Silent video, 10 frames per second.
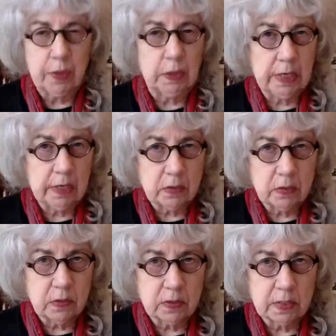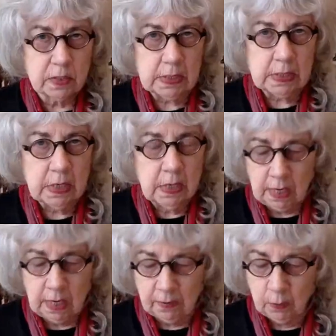with a list,
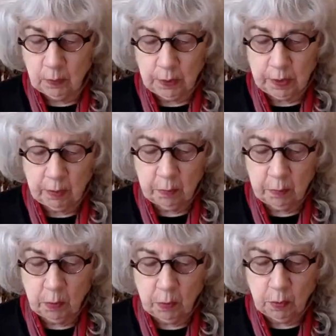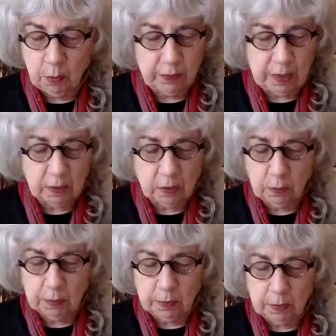and then we're going to move
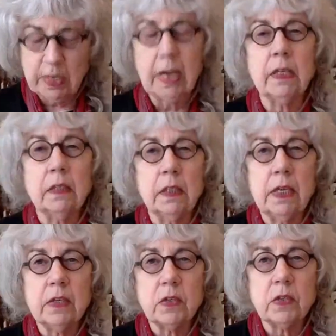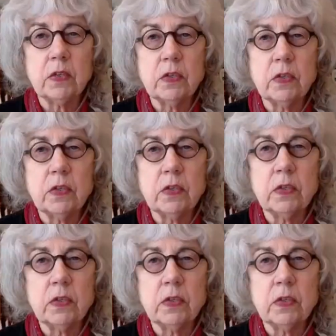into a second list,